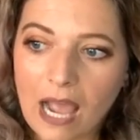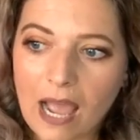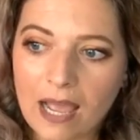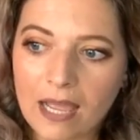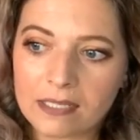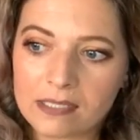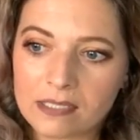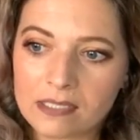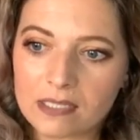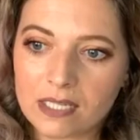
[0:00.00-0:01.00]

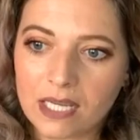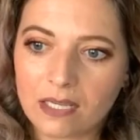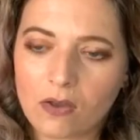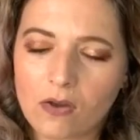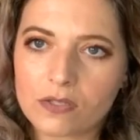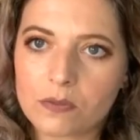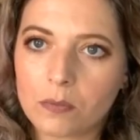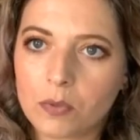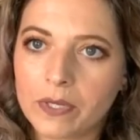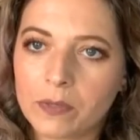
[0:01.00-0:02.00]
and it got to a
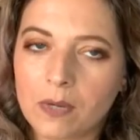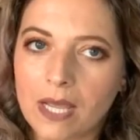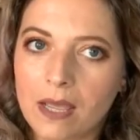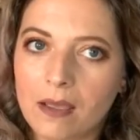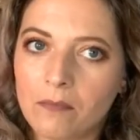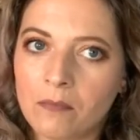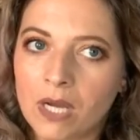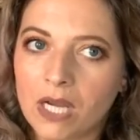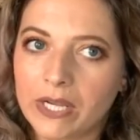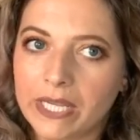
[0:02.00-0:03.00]
point where
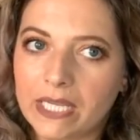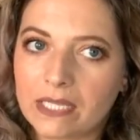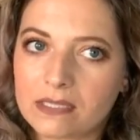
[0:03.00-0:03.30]
my